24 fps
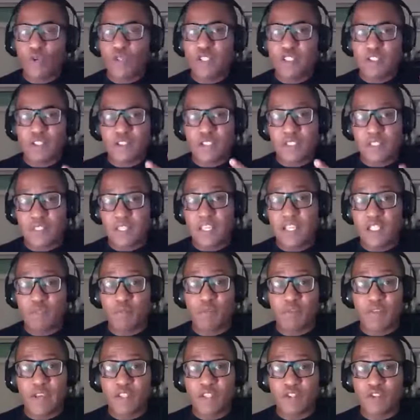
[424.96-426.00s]
to disease
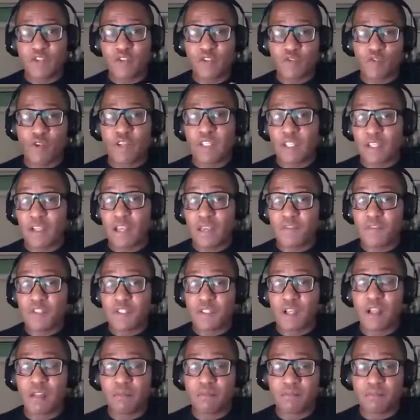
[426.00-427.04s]
prevention, chronic
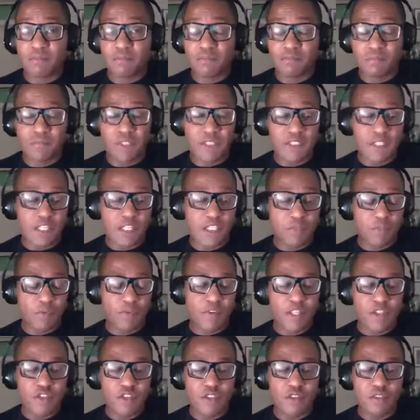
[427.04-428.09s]
lifestyle disease
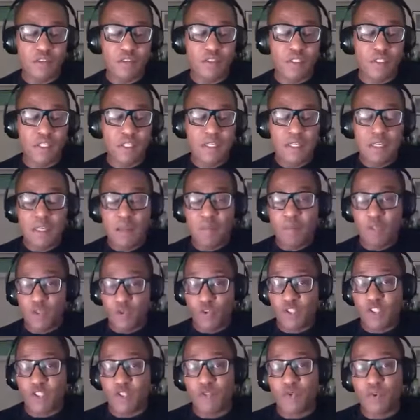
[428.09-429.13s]
prevention, but also
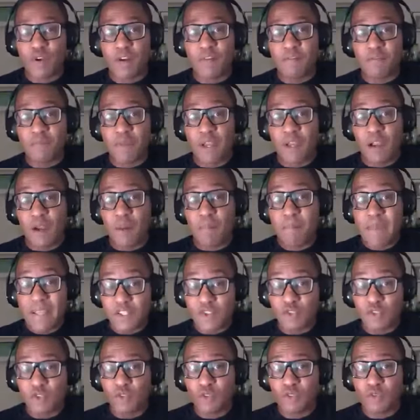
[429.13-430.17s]
to our
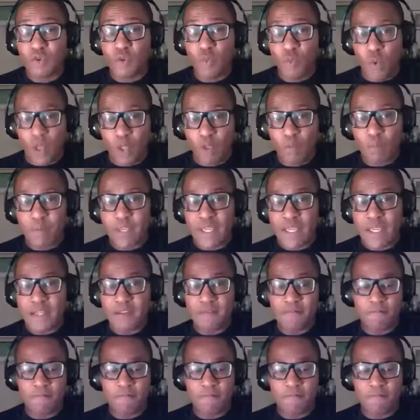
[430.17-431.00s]
mental well-being,